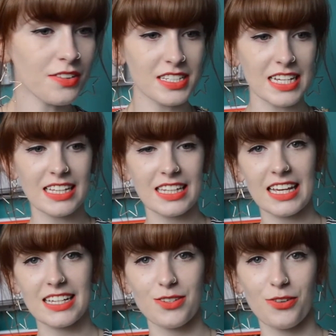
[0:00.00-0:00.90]
have seen
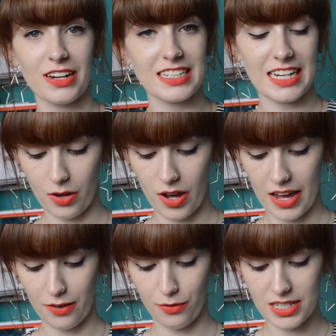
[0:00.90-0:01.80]
these already on
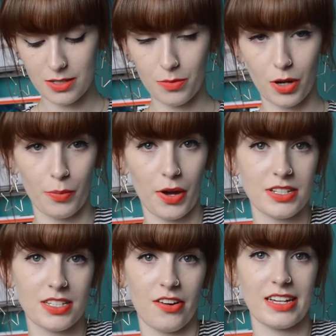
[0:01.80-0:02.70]
a recent blog
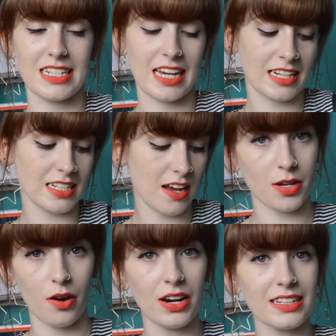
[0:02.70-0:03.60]
post that I did,
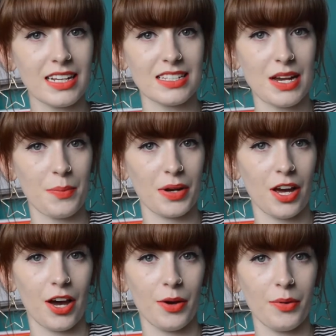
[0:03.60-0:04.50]
so I'll link that down
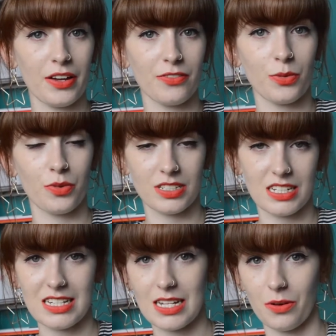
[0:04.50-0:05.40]
below if you
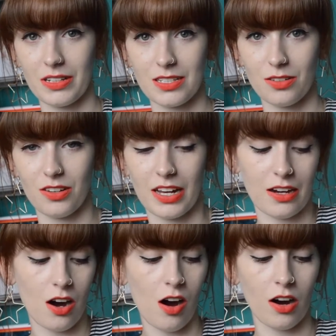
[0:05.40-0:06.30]
wanted to see what these look
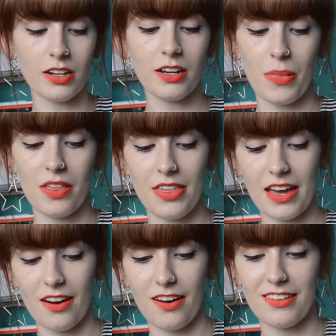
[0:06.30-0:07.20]
like on. But
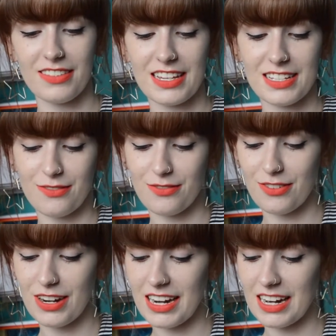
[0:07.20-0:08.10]
they are these
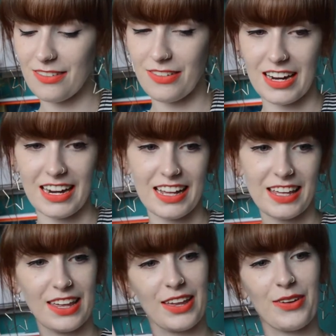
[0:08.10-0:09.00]
really, really
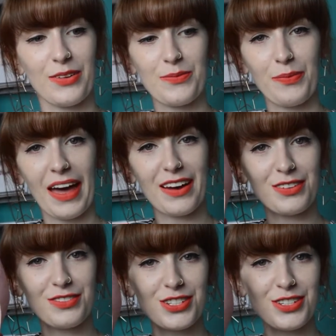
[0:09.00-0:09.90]
cute
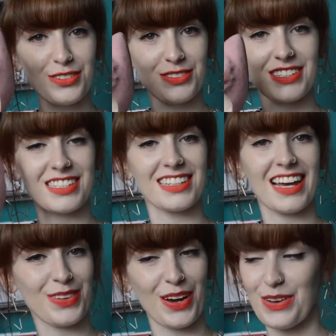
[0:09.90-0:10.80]
pair of shoes.
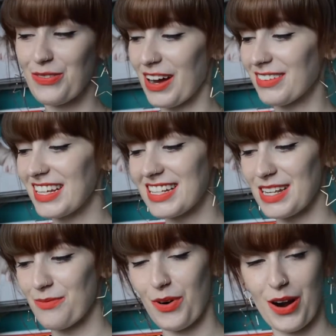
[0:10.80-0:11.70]
I found these
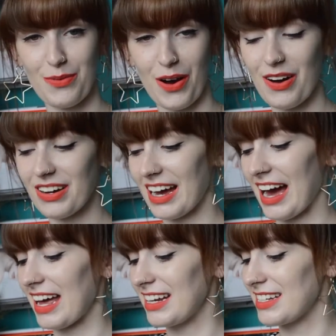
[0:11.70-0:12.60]
in Primark
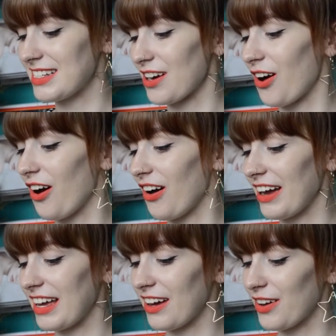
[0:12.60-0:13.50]
and
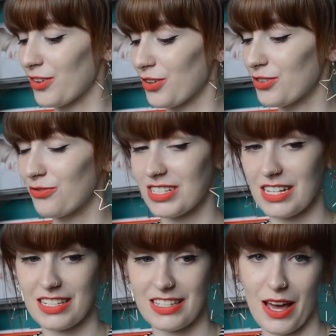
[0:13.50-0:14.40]
I couldn't
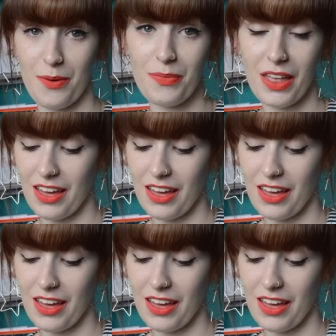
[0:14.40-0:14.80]
resist them.